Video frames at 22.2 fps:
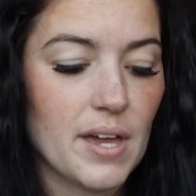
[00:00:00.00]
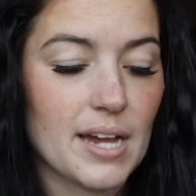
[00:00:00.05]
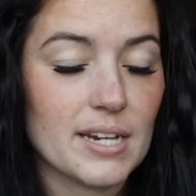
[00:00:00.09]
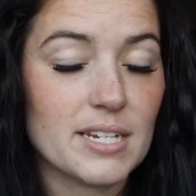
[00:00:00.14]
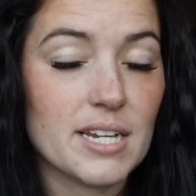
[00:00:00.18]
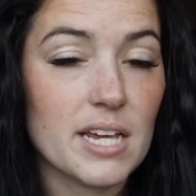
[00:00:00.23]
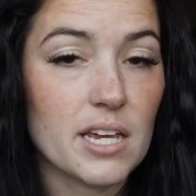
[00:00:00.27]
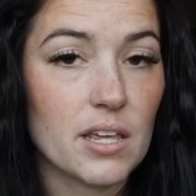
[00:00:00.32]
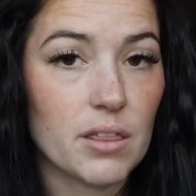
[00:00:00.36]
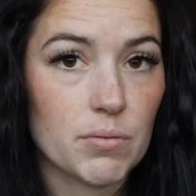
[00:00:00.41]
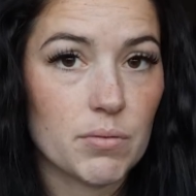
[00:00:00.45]
I
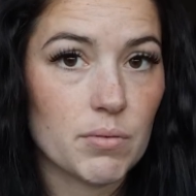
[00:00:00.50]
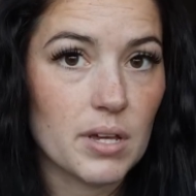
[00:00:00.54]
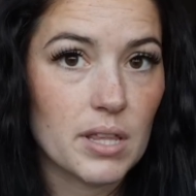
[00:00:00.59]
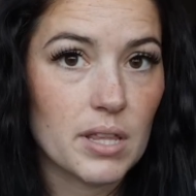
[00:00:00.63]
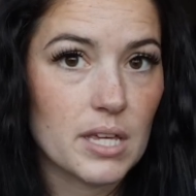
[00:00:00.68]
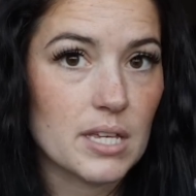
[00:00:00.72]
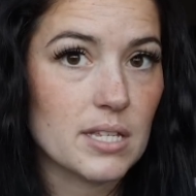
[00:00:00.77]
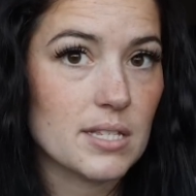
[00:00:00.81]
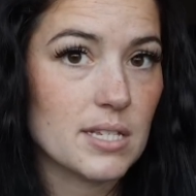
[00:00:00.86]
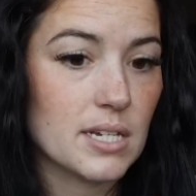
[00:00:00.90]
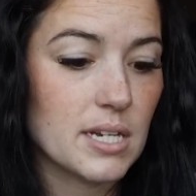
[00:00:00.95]
take 3 of
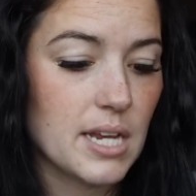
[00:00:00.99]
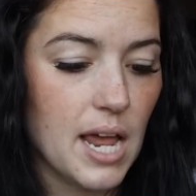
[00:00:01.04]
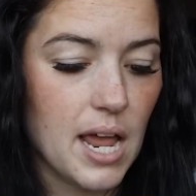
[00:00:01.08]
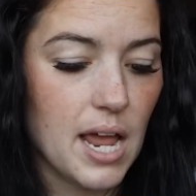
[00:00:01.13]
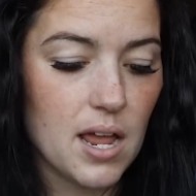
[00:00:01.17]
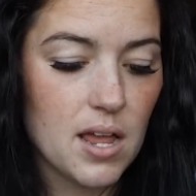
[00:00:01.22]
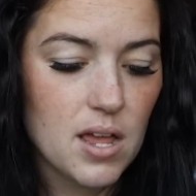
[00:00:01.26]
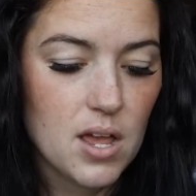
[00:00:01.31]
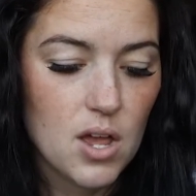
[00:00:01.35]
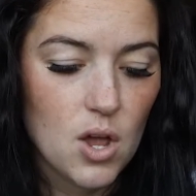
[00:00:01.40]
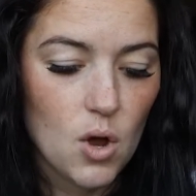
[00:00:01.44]
these a
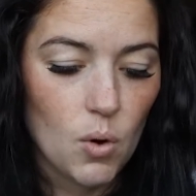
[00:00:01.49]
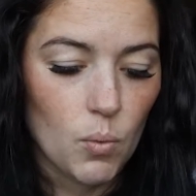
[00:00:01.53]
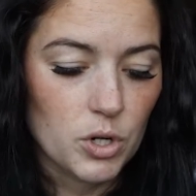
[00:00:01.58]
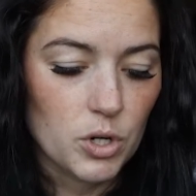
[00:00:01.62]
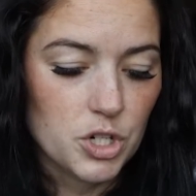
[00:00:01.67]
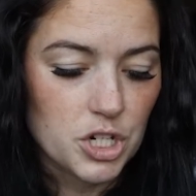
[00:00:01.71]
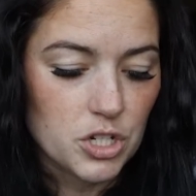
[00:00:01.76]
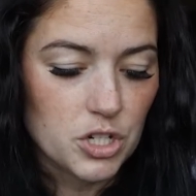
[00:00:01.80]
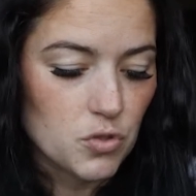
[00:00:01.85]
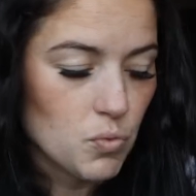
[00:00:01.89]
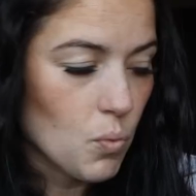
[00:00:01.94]
day,
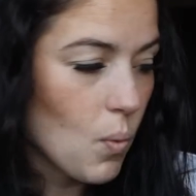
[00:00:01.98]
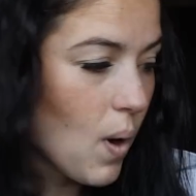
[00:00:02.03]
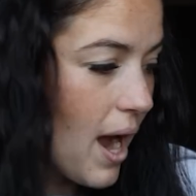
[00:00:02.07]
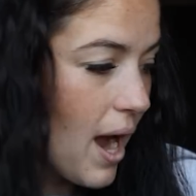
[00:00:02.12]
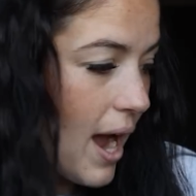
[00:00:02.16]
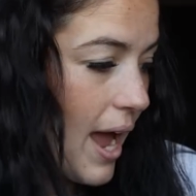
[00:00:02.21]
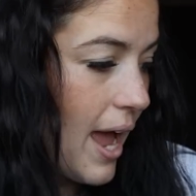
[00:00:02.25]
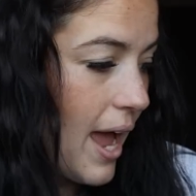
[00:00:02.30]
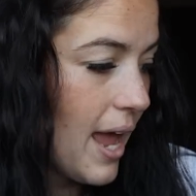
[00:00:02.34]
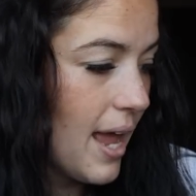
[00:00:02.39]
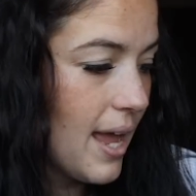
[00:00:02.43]
which is
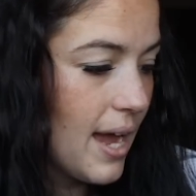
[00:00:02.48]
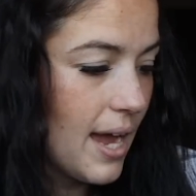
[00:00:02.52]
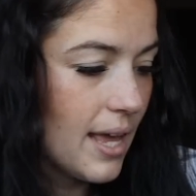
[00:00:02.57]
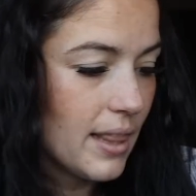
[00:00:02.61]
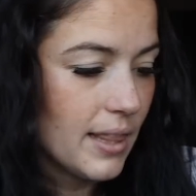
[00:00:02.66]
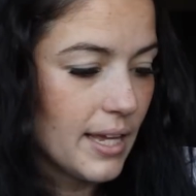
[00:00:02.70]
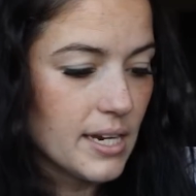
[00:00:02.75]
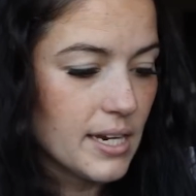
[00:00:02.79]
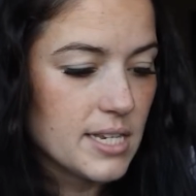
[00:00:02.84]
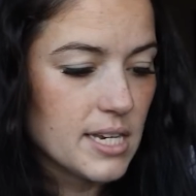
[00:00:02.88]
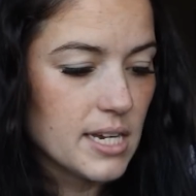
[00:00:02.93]
why I
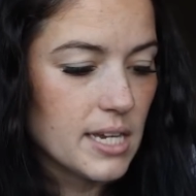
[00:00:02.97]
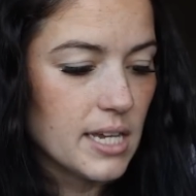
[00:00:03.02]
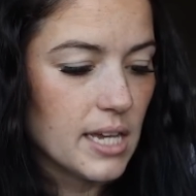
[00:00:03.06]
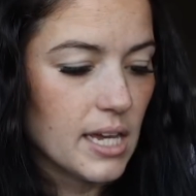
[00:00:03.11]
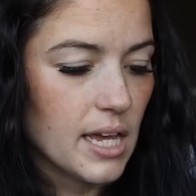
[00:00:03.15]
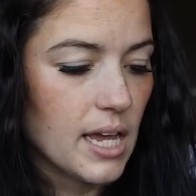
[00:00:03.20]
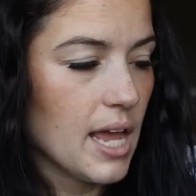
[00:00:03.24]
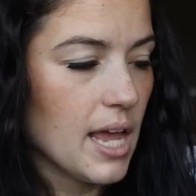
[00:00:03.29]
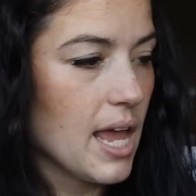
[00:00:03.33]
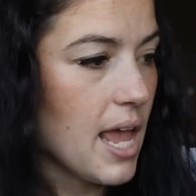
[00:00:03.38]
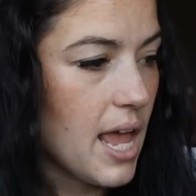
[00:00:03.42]
like to
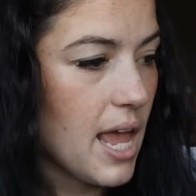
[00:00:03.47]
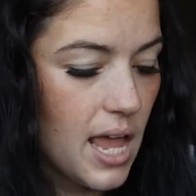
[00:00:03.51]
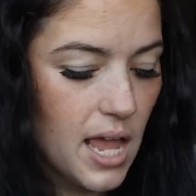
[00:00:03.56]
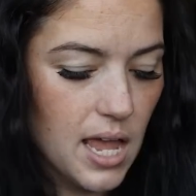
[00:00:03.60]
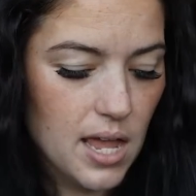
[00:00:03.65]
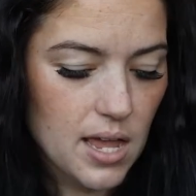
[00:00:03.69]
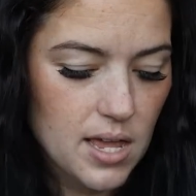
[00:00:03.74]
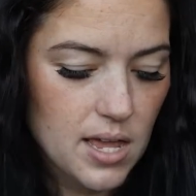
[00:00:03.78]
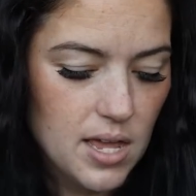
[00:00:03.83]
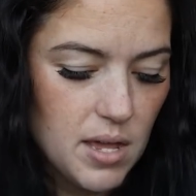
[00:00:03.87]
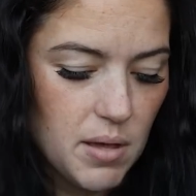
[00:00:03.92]
get
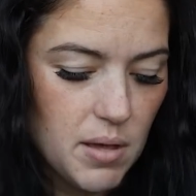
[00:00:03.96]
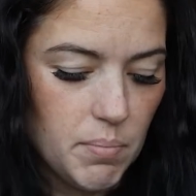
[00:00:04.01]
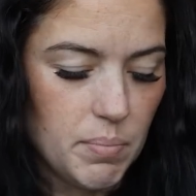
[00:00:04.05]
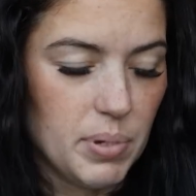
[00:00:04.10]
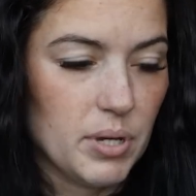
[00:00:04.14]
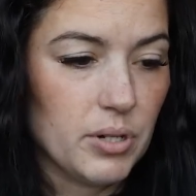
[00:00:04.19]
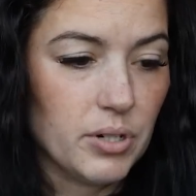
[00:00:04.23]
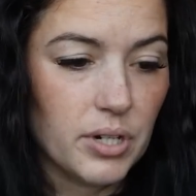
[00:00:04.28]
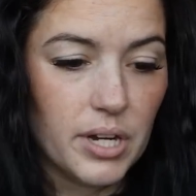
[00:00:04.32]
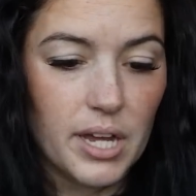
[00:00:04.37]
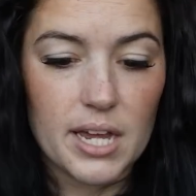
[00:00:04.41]
a
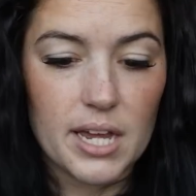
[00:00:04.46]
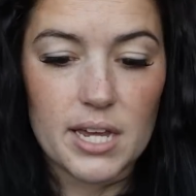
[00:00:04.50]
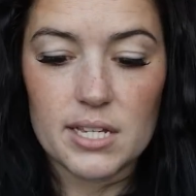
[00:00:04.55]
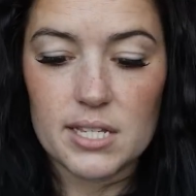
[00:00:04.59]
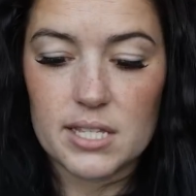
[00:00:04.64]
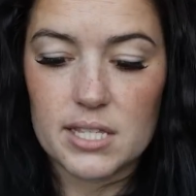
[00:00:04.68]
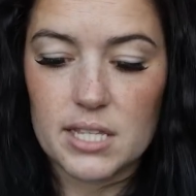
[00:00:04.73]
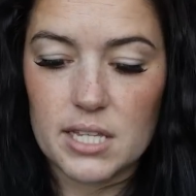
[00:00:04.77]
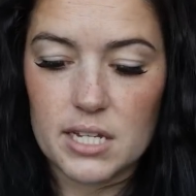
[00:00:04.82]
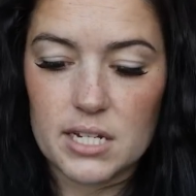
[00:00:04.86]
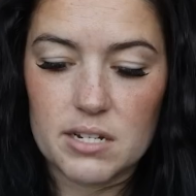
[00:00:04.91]
pill
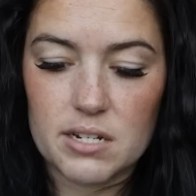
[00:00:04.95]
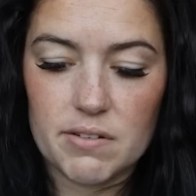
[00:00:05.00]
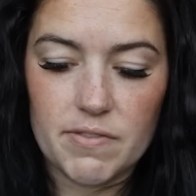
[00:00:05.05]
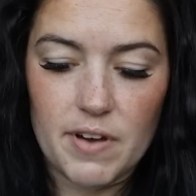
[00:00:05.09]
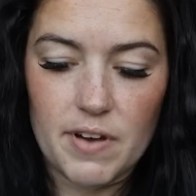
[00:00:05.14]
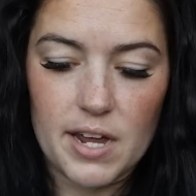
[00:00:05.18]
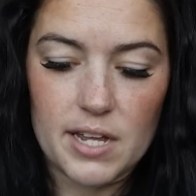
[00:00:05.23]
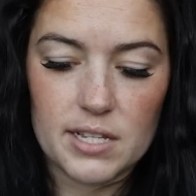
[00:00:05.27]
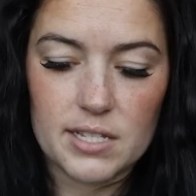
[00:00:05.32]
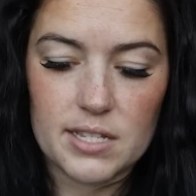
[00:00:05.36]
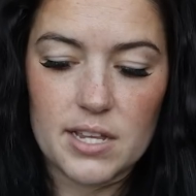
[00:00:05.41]
case that
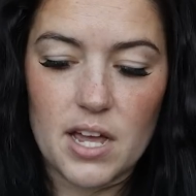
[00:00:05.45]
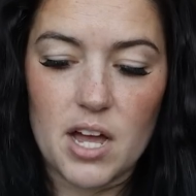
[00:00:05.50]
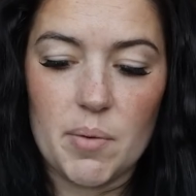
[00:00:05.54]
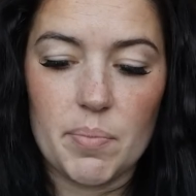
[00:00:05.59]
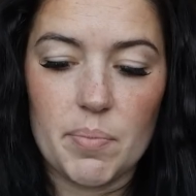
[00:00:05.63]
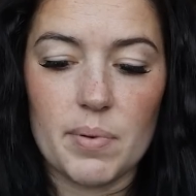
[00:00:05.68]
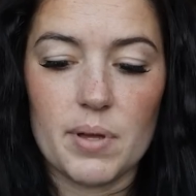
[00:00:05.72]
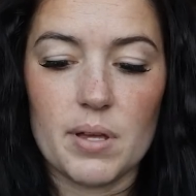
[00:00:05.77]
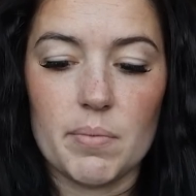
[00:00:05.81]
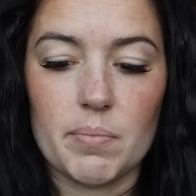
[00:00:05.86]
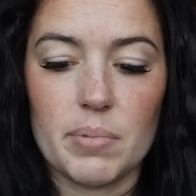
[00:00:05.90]
divides
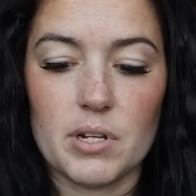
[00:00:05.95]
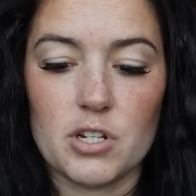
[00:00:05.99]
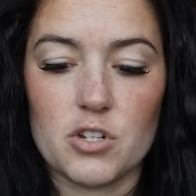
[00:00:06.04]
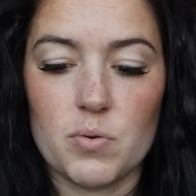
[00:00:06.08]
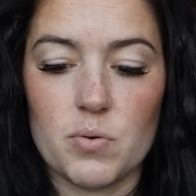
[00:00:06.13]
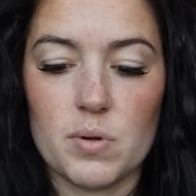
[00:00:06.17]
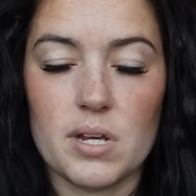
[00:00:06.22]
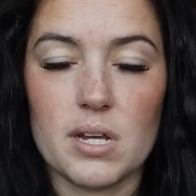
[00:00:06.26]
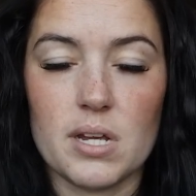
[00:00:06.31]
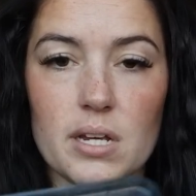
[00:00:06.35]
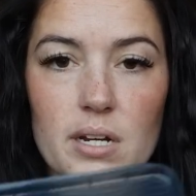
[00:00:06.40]
up
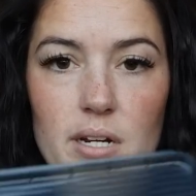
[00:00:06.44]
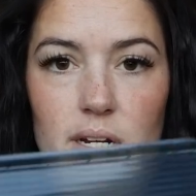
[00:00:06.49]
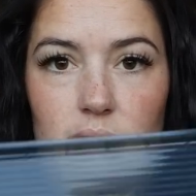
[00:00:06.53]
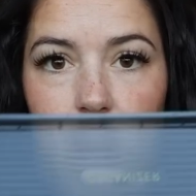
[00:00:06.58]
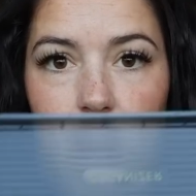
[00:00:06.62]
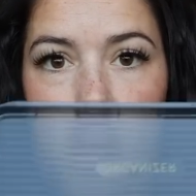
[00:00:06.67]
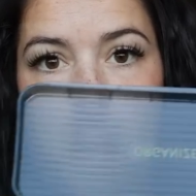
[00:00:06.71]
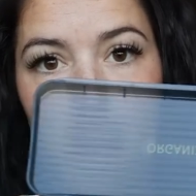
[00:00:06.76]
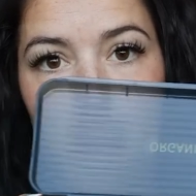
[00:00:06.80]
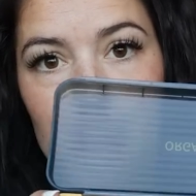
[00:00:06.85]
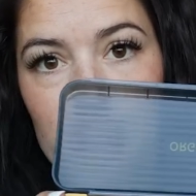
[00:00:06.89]
between
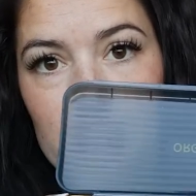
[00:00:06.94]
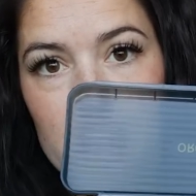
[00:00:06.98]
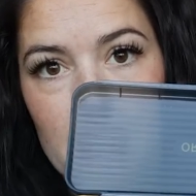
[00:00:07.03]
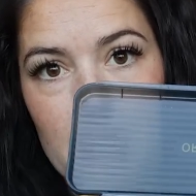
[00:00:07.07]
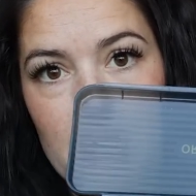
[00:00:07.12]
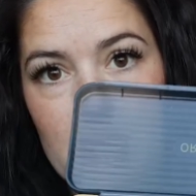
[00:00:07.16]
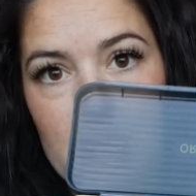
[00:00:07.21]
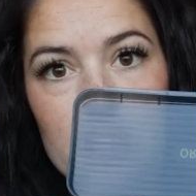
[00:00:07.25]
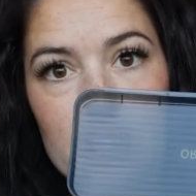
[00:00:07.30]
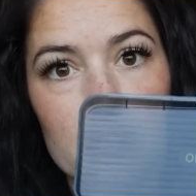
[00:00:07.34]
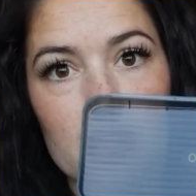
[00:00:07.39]
the
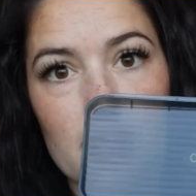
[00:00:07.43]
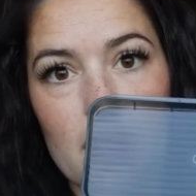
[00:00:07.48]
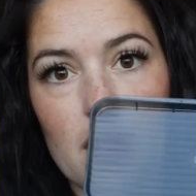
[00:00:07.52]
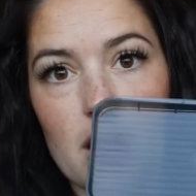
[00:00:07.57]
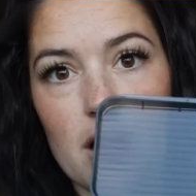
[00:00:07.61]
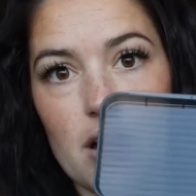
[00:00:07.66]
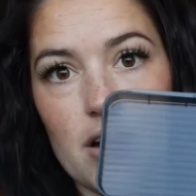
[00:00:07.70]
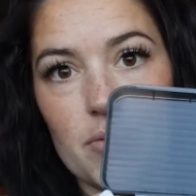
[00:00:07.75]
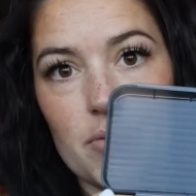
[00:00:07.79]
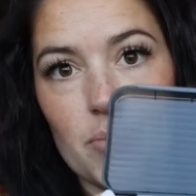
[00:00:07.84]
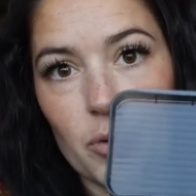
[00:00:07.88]
days
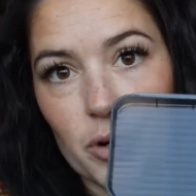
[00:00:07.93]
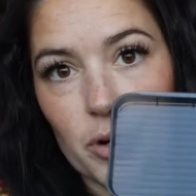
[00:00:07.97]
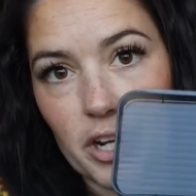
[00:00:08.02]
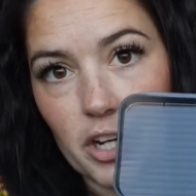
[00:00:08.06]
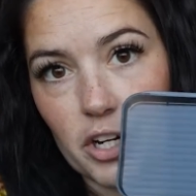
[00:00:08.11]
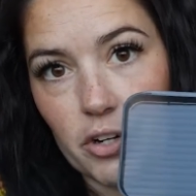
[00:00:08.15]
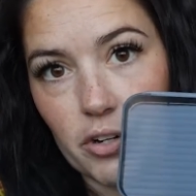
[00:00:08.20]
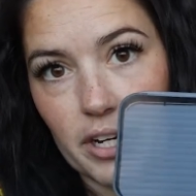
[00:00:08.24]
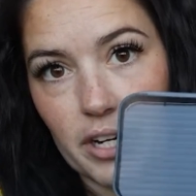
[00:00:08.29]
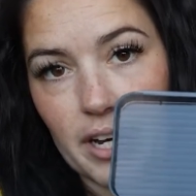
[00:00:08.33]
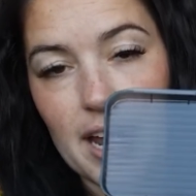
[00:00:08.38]
of morning,
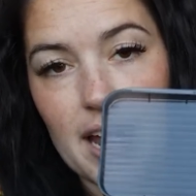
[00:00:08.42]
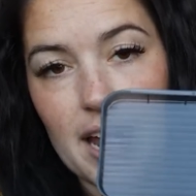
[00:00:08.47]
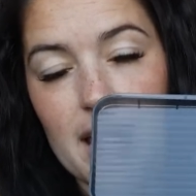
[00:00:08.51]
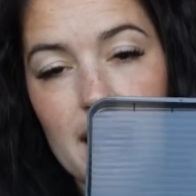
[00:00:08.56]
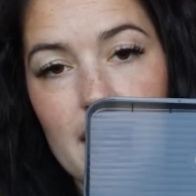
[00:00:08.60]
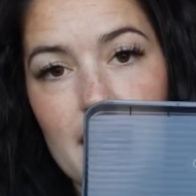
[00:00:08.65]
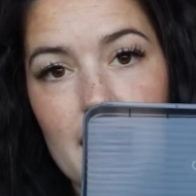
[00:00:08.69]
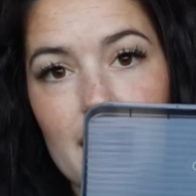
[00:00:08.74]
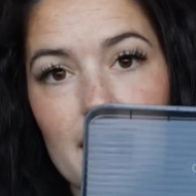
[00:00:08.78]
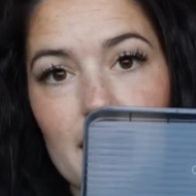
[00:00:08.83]
noon, and night,